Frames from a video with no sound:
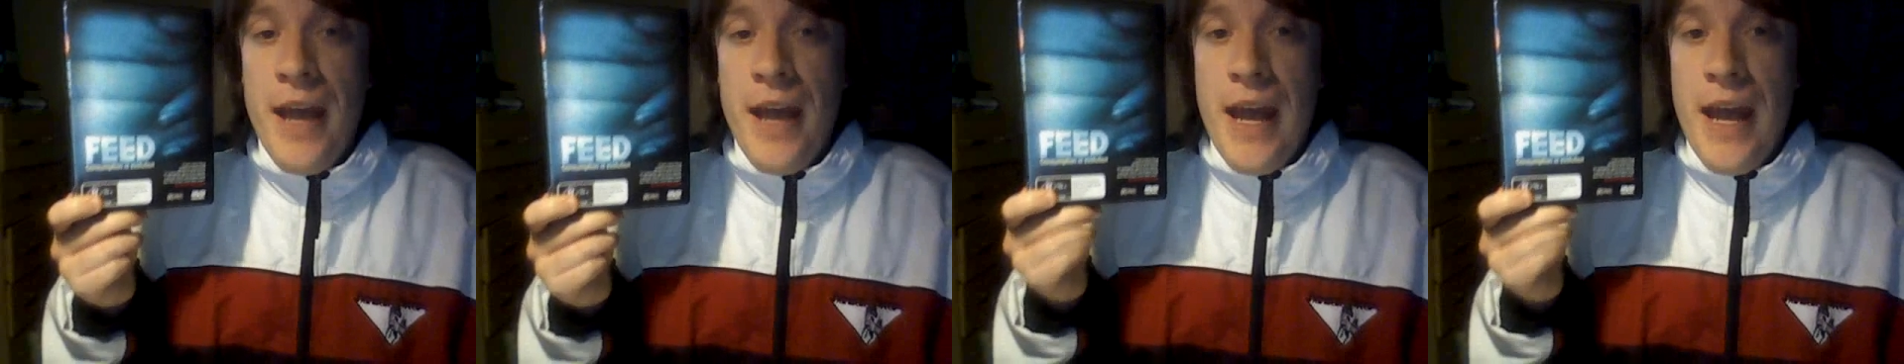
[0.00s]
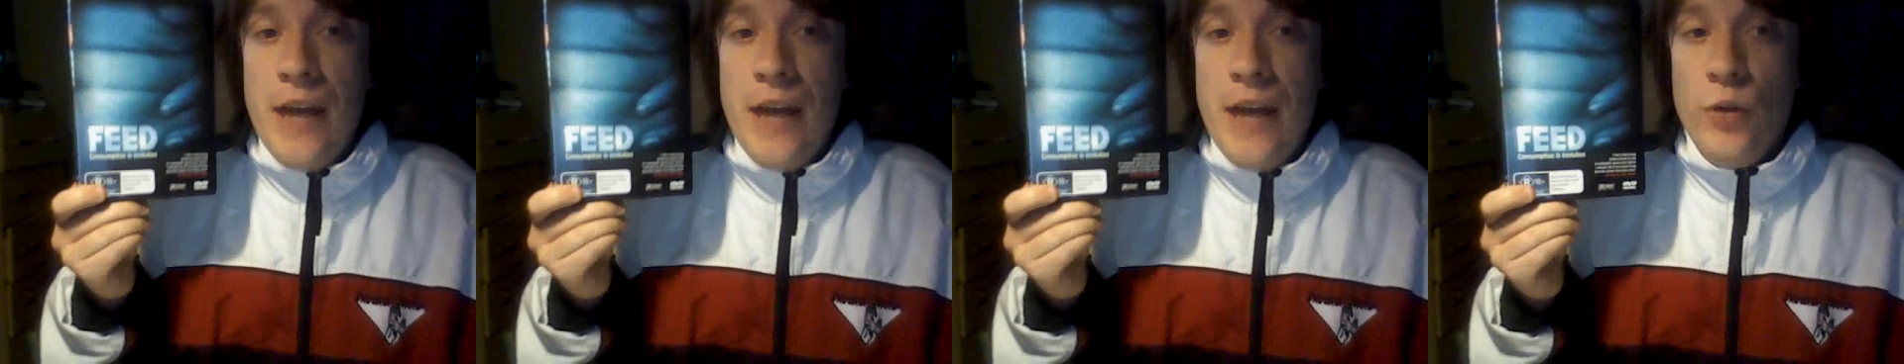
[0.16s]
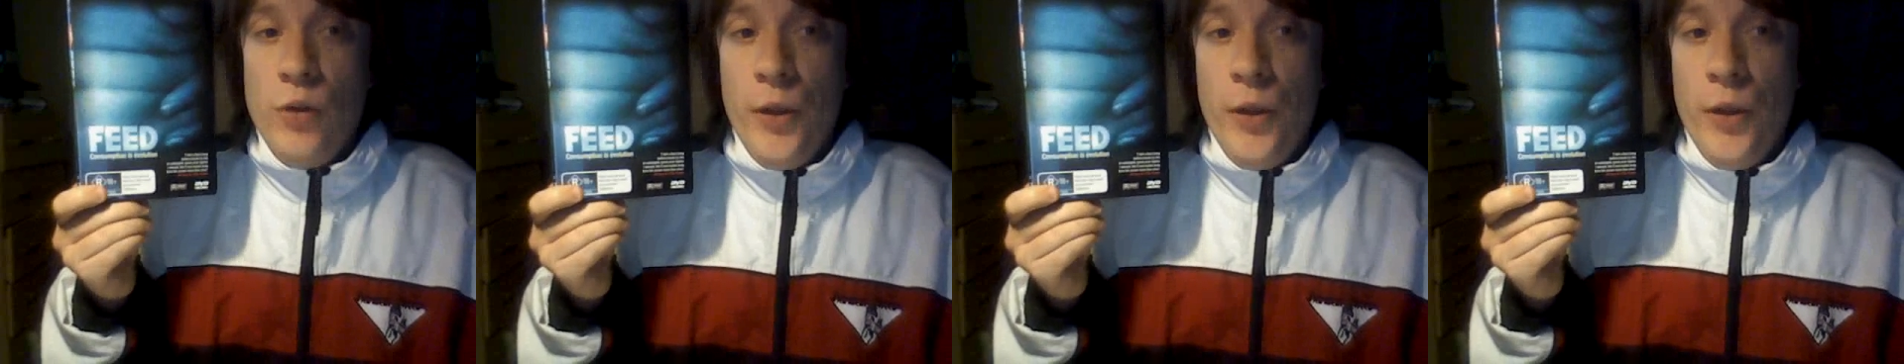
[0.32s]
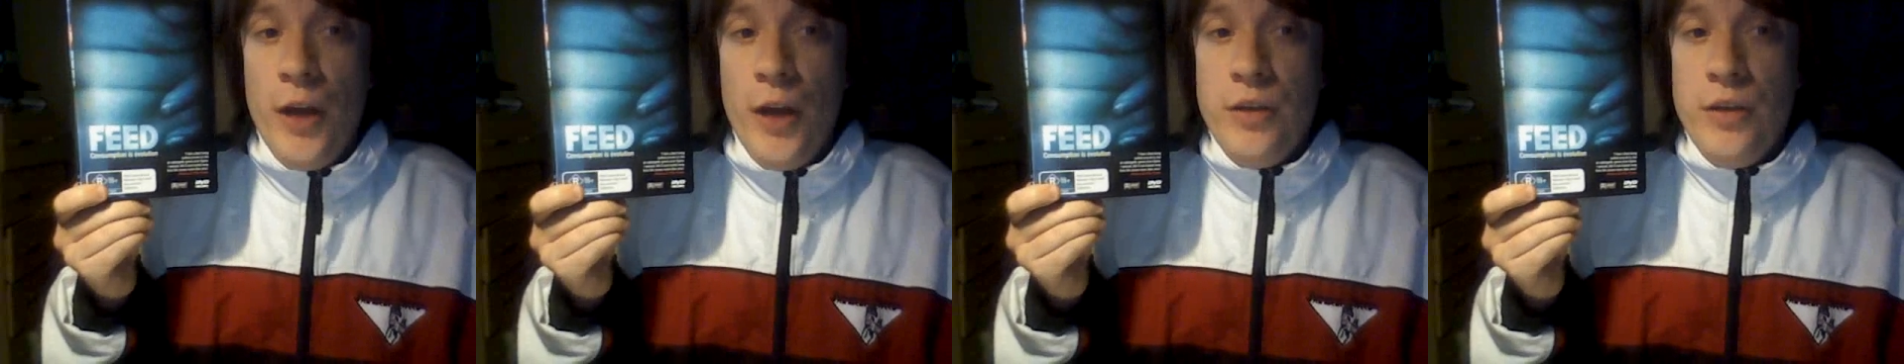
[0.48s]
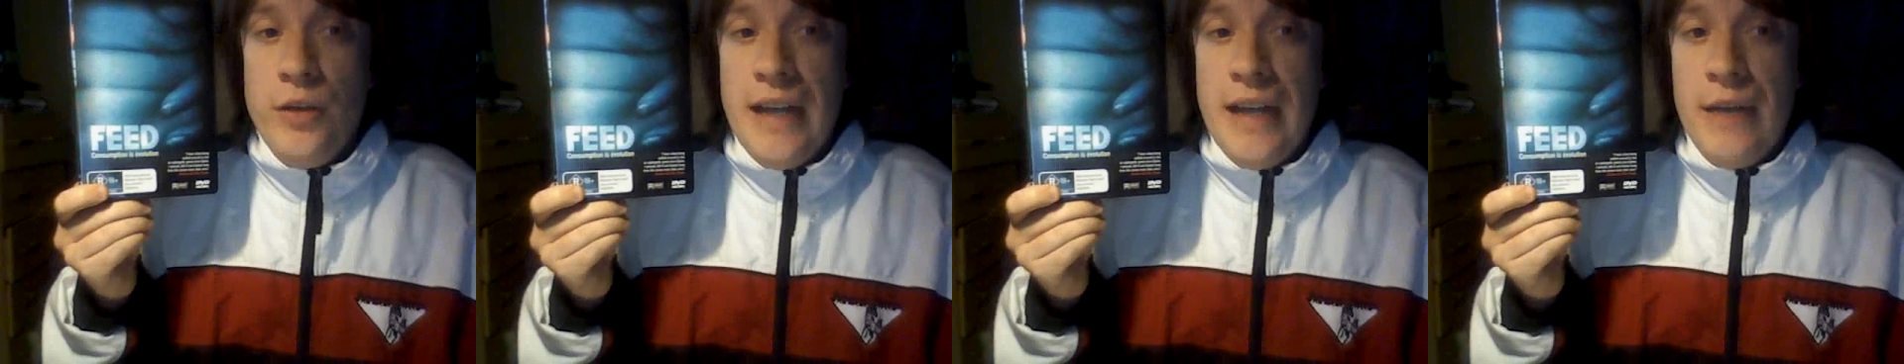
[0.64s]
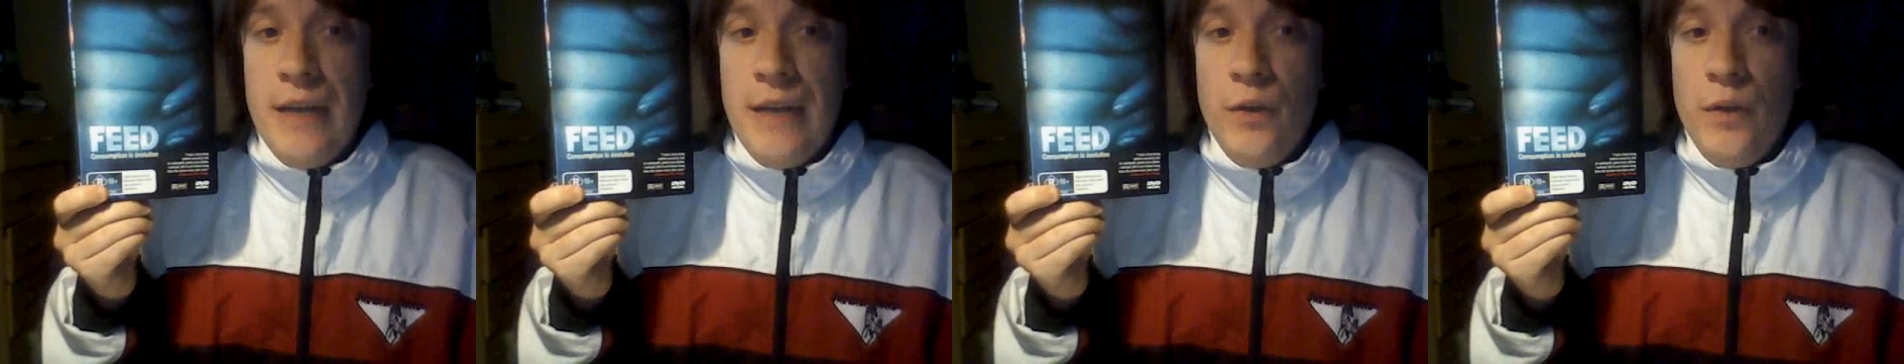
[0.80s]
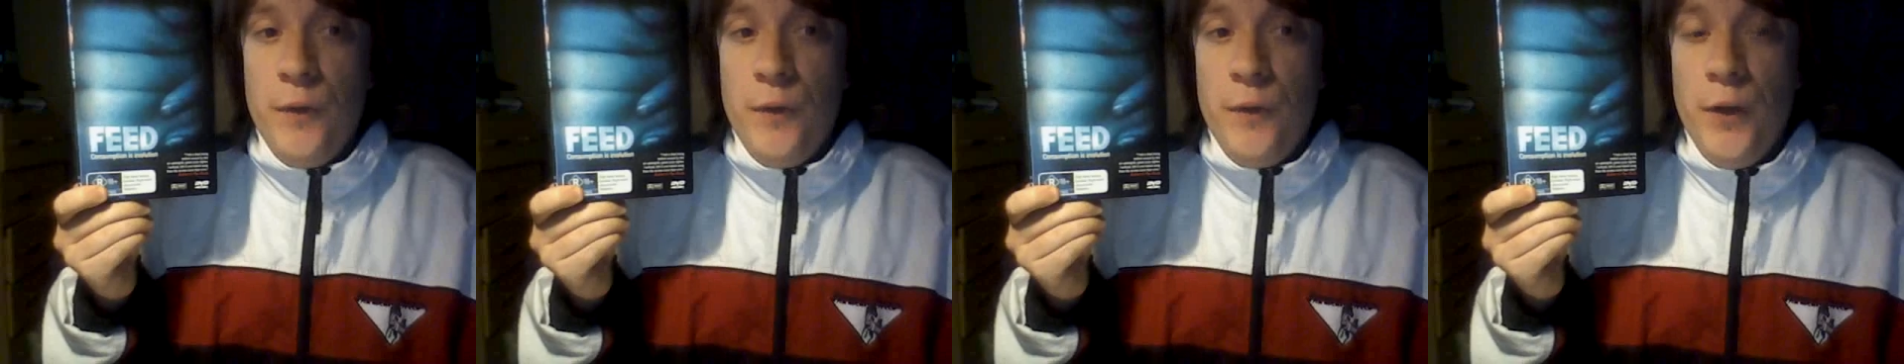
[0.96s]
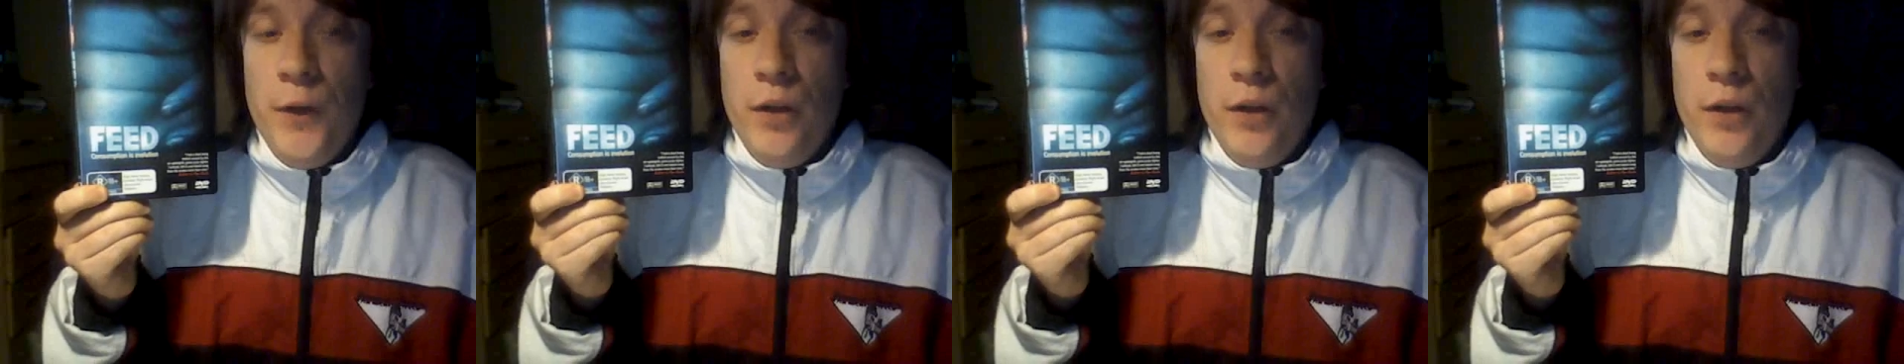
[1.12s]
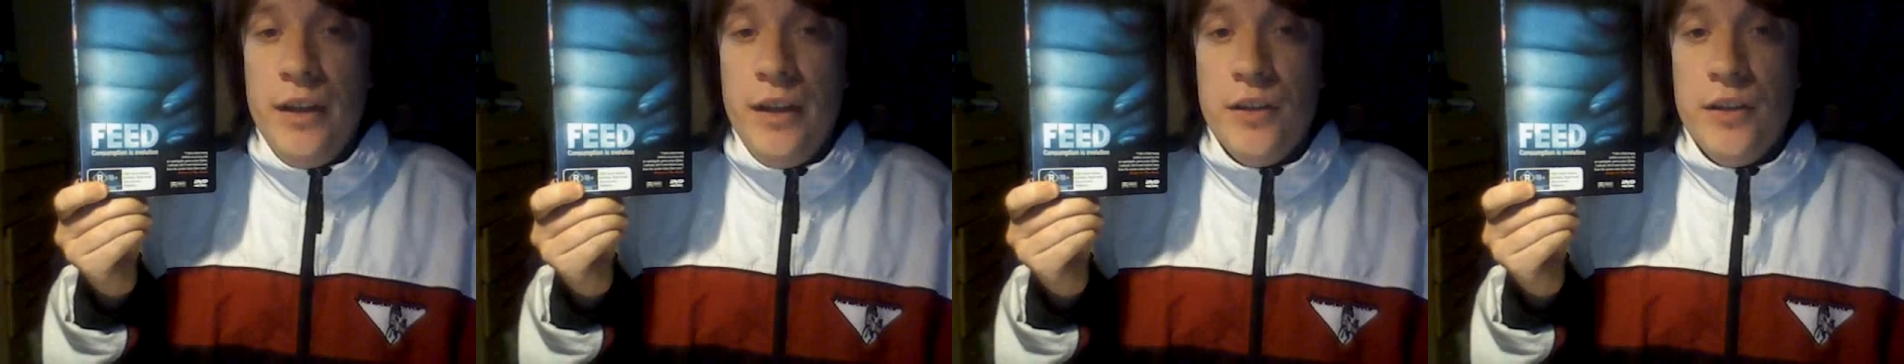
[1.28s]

And although David Field